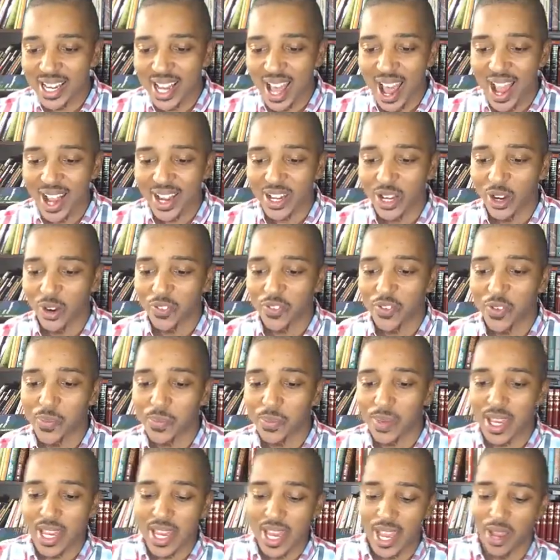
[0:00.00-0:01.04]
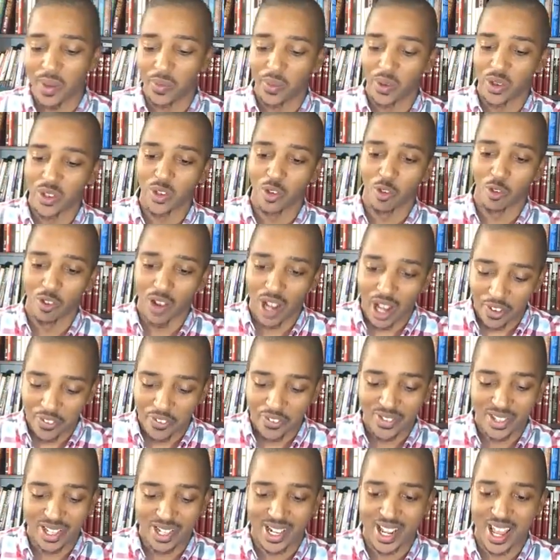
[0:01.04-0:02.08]
I know for me it was
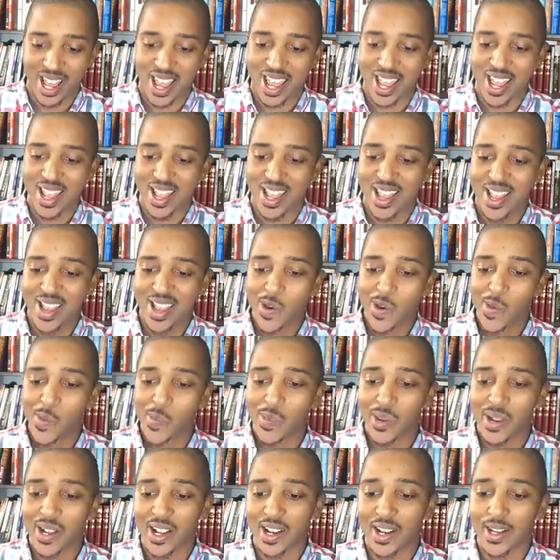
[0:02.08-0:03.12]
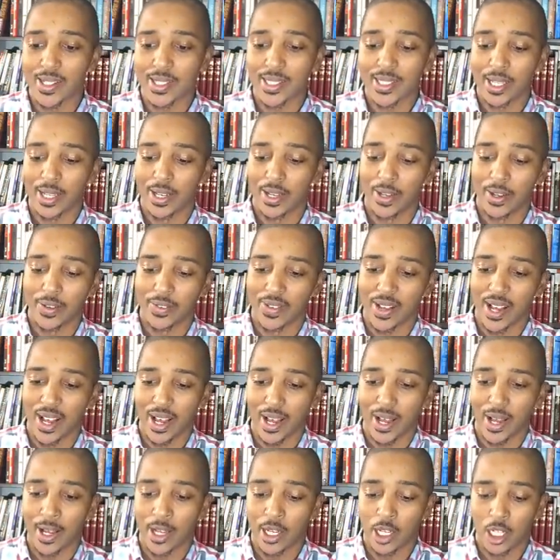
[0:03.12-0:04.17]
rough today because of
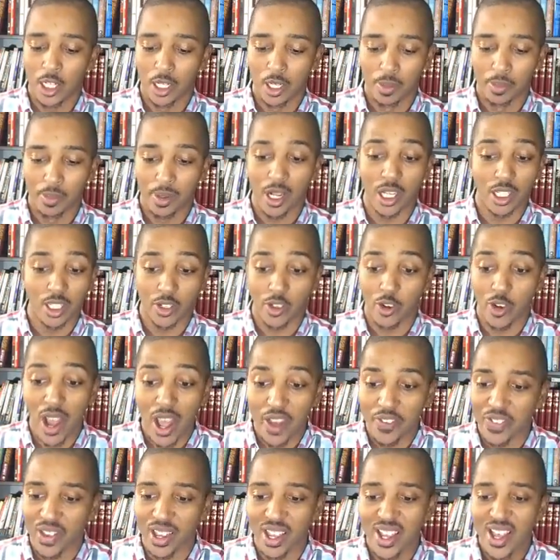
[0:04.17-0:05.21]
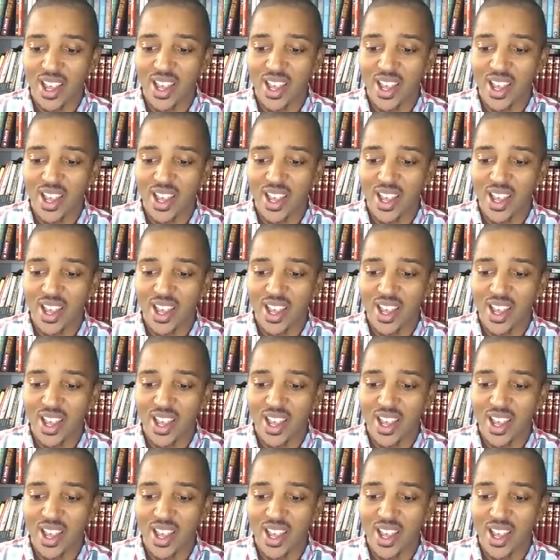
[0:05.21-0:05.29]
uh, because of traffic.